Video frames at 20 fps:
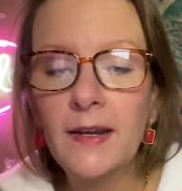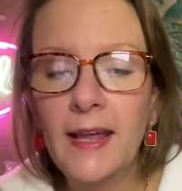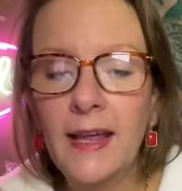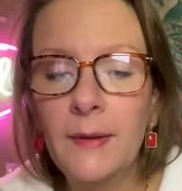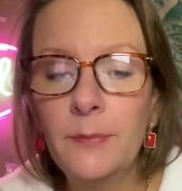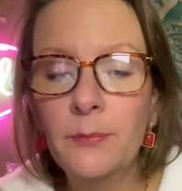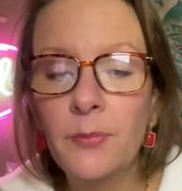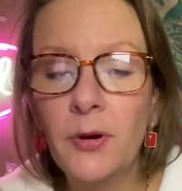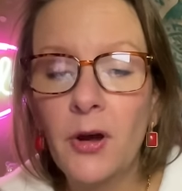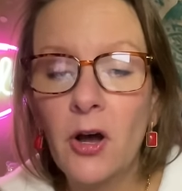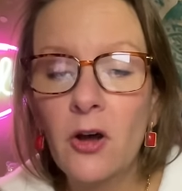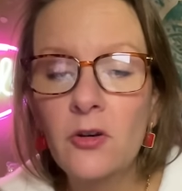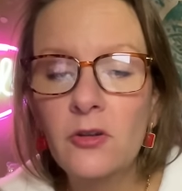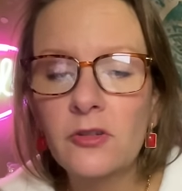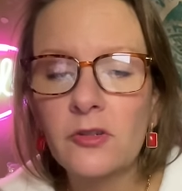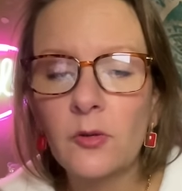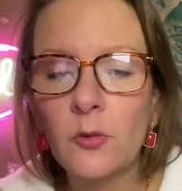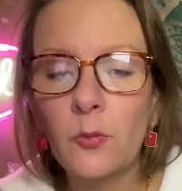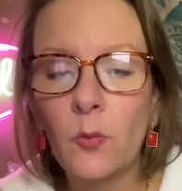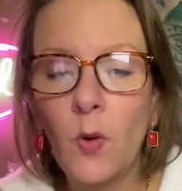and
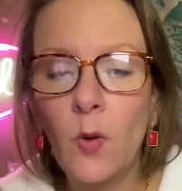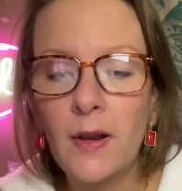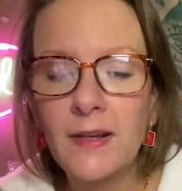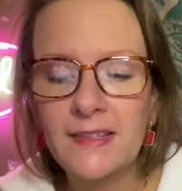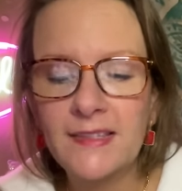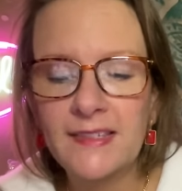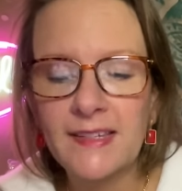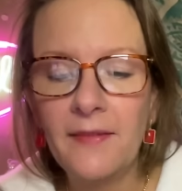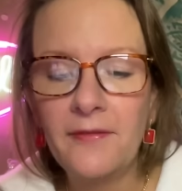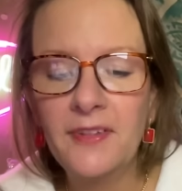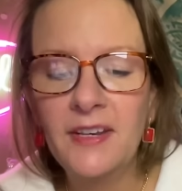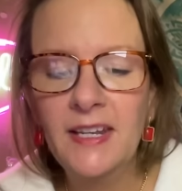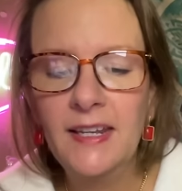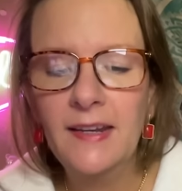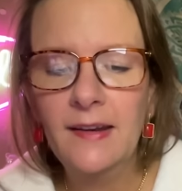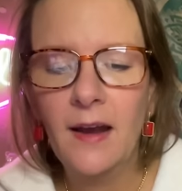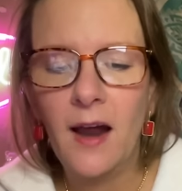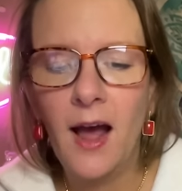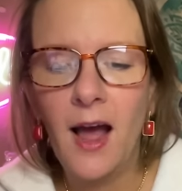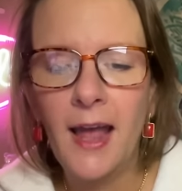bows are
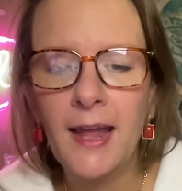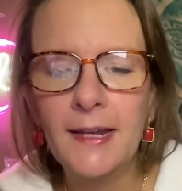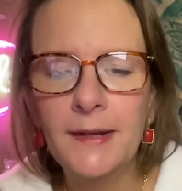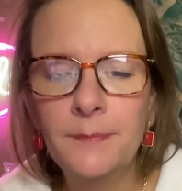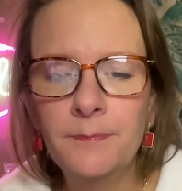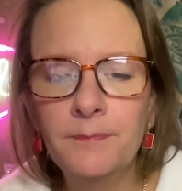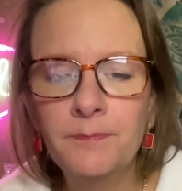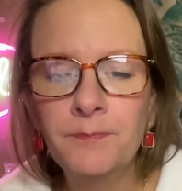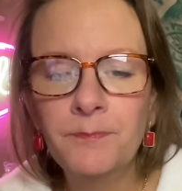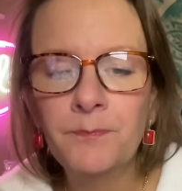$179.